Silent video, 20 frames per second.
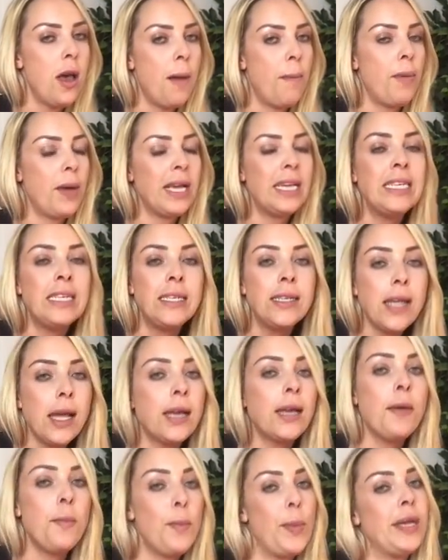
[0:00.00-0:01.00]
But his
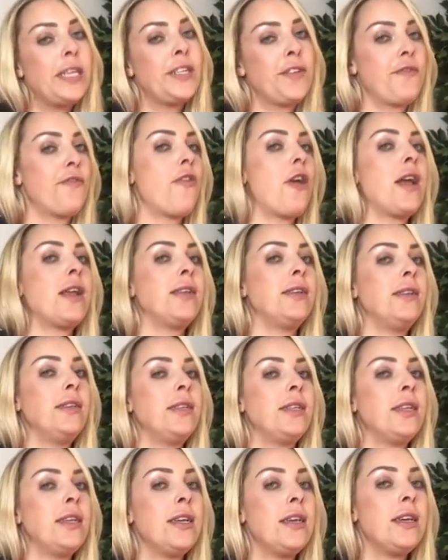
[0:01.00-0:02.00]
second best
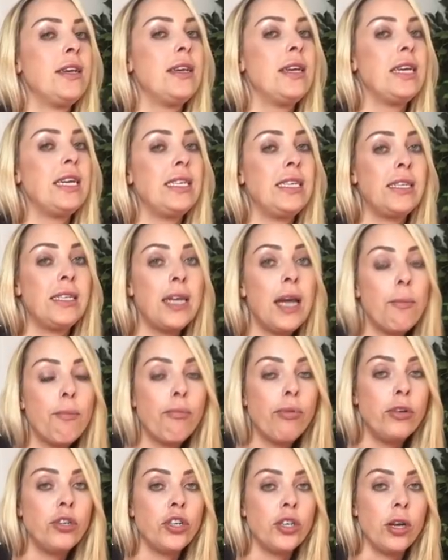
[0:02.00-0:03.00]
friend is
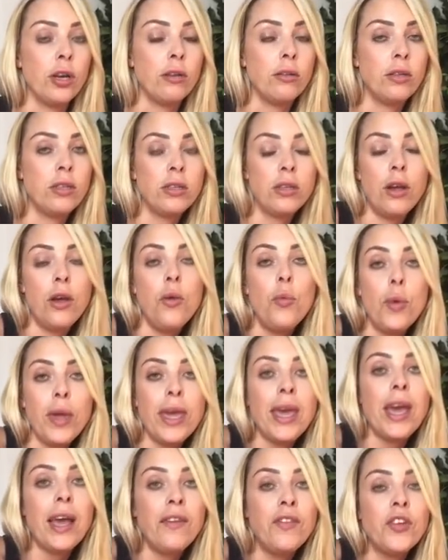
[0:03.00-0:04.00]
temperature. So
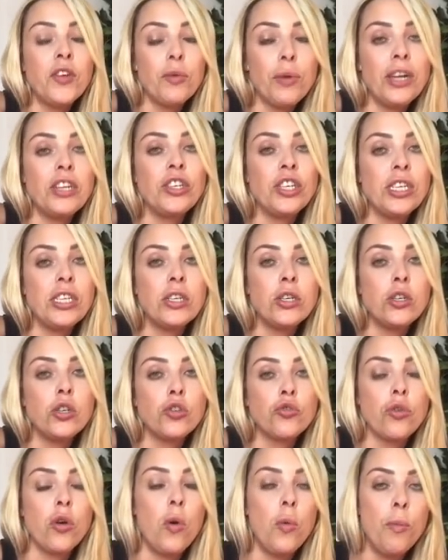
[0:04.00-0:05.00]
we have to actually
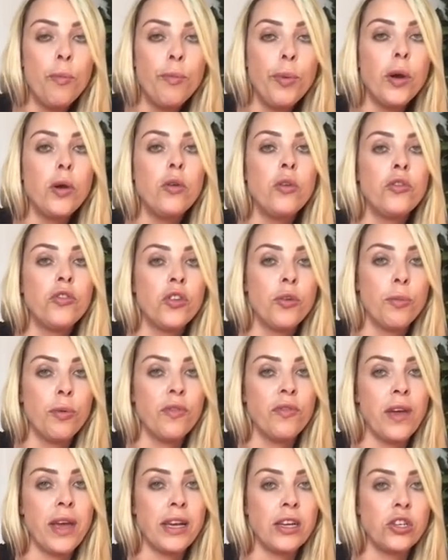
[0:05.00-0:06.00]
control both to
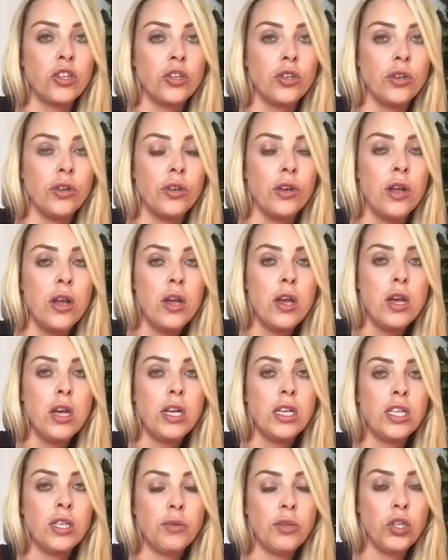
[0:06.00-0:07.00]
perfection
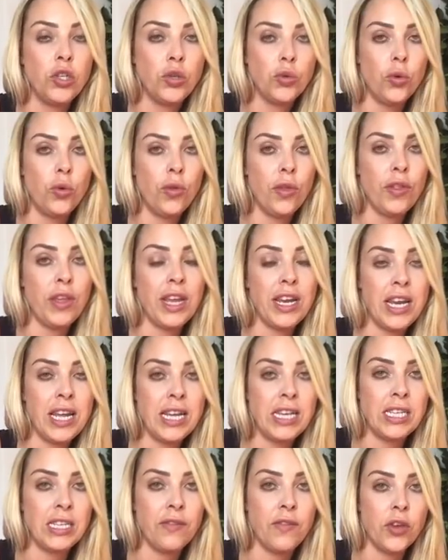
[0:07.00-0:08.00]
to ensure that the
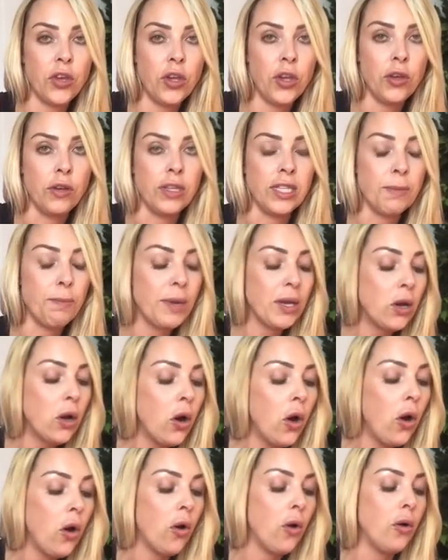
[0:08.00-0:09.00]
adhesive cures.
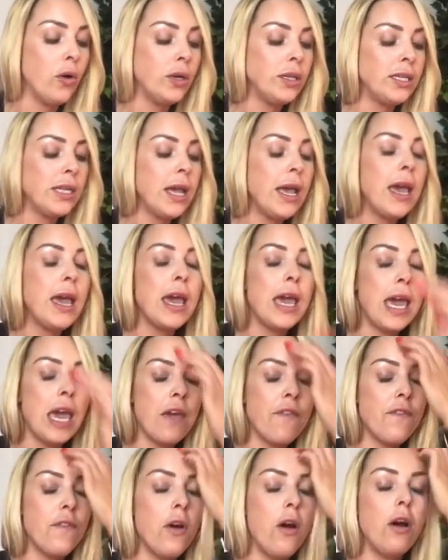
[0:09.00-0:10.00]
Because
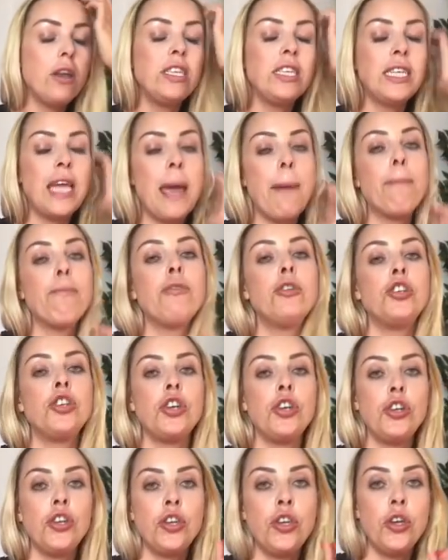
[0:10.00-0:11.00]
if our temperature
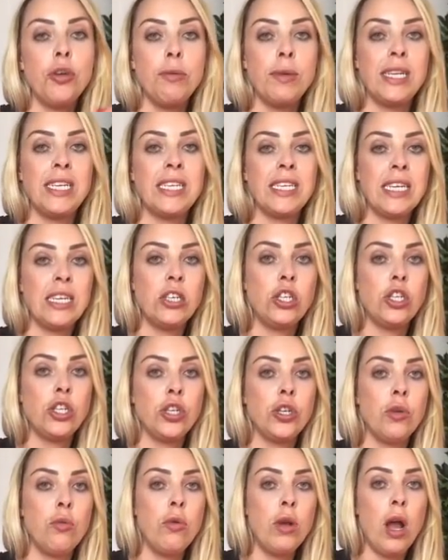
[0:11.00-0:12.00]
and humidity is
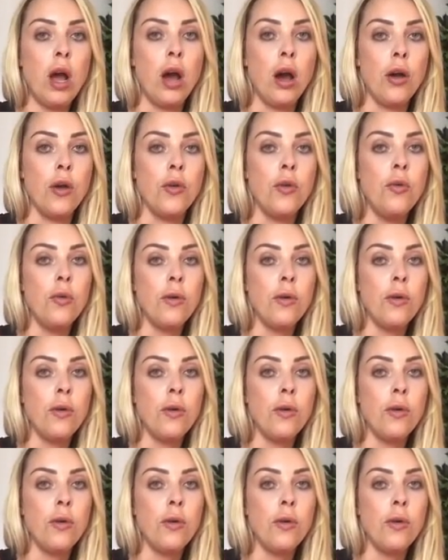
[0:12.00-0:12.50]
too low,